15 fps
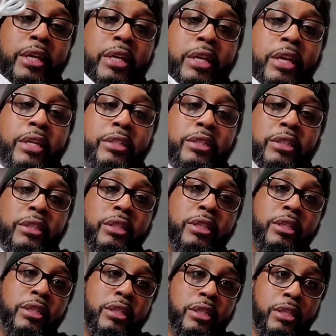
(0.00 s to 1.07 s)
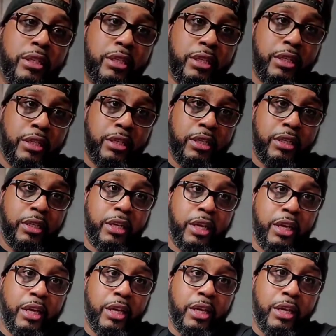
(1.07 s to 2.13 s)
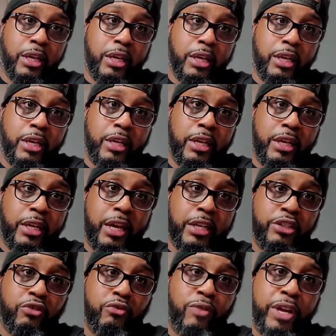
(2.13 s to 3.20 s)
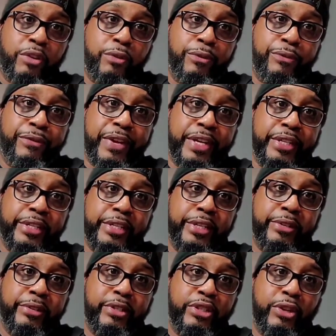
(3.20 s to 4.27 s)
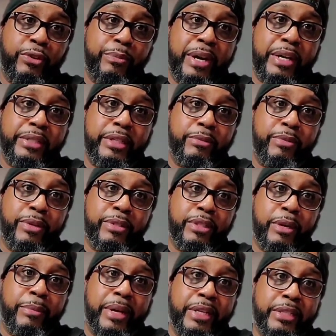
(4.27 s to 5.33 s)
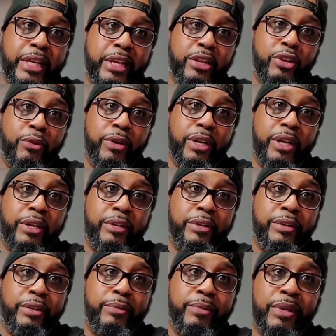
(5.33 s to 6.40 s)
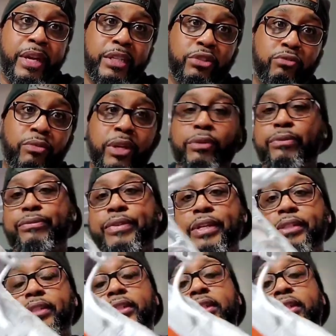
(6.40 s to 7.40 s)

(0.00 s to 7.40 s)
Got your look at that. Got your wrinkled face on the toe box. That's what I'm talking about. That's how you know the letter good when you got your wrinkled face.